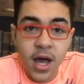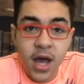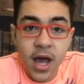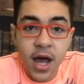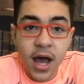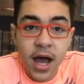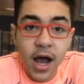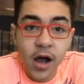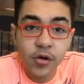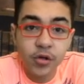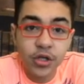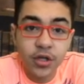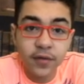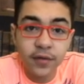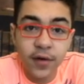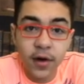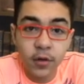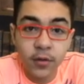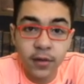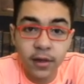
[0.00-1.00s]
How she
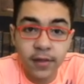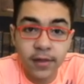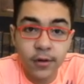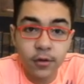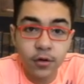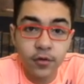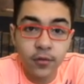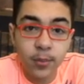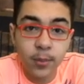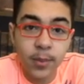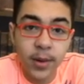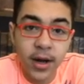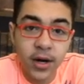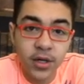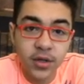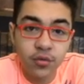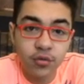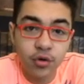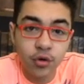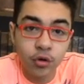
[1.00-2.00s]
found that they were in Paris,
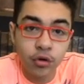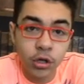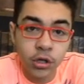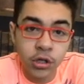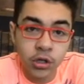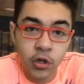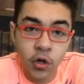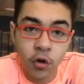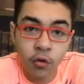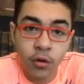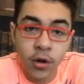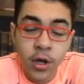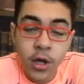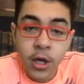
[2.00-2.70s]
we do not know.